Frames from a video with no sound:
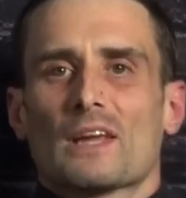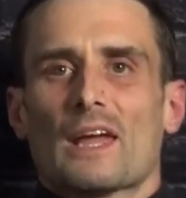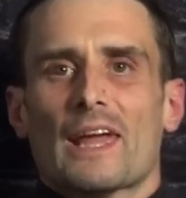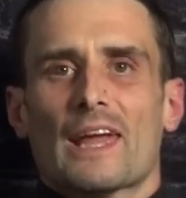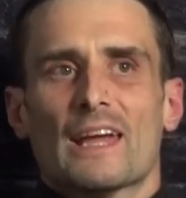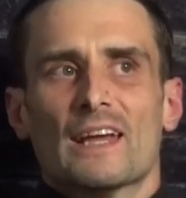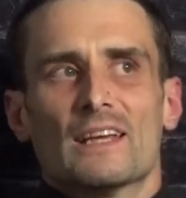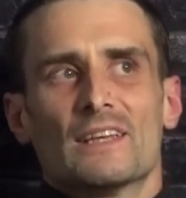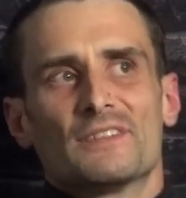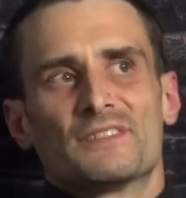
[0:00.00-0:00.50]

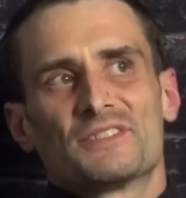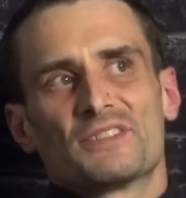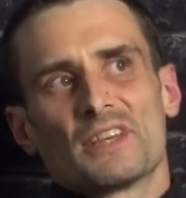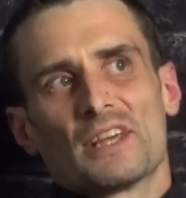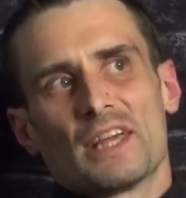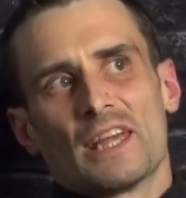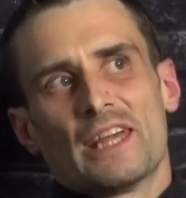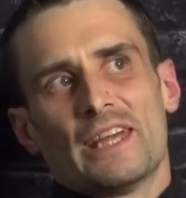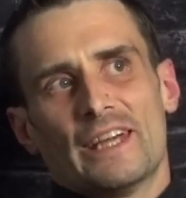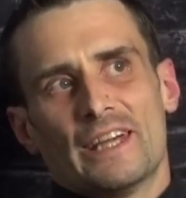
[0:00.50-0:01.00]

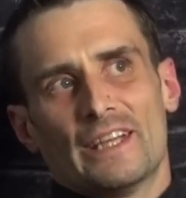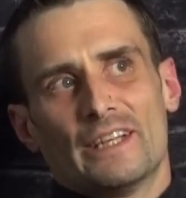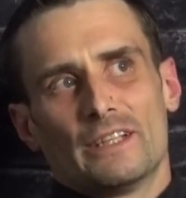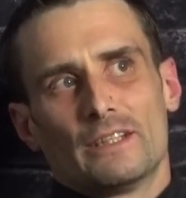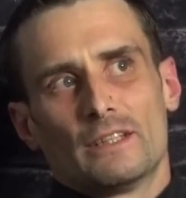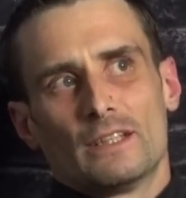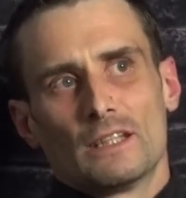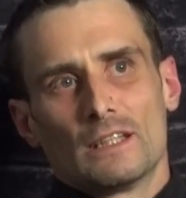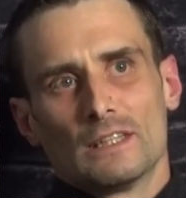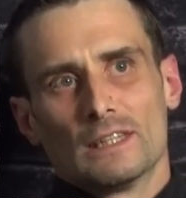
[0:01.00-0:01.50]
is
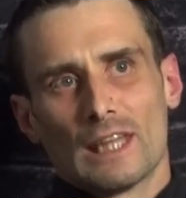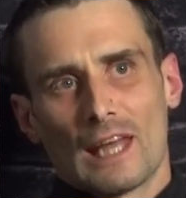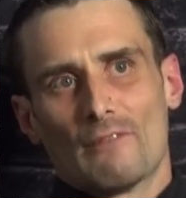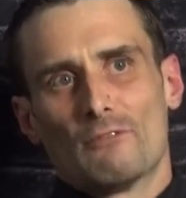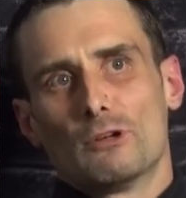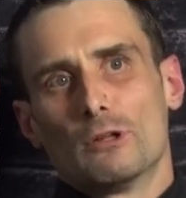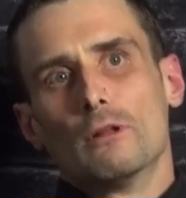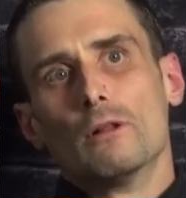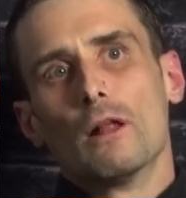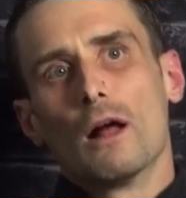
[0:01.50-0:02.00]
in
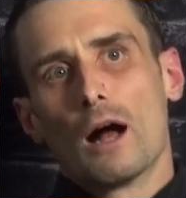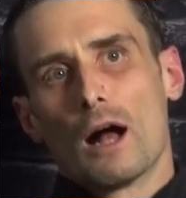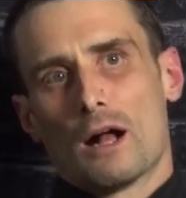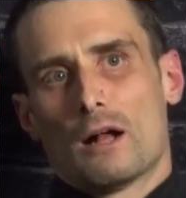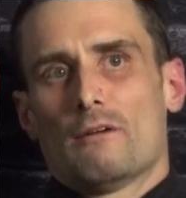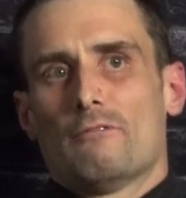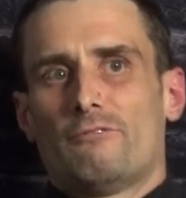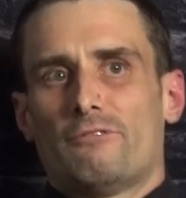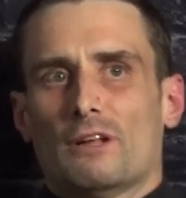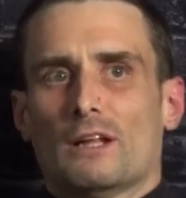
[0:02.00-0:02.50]
level
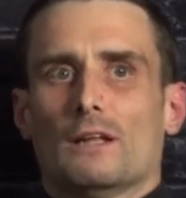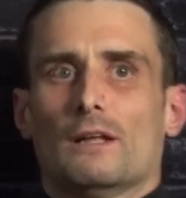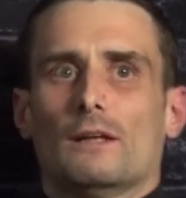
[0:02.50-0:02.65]
of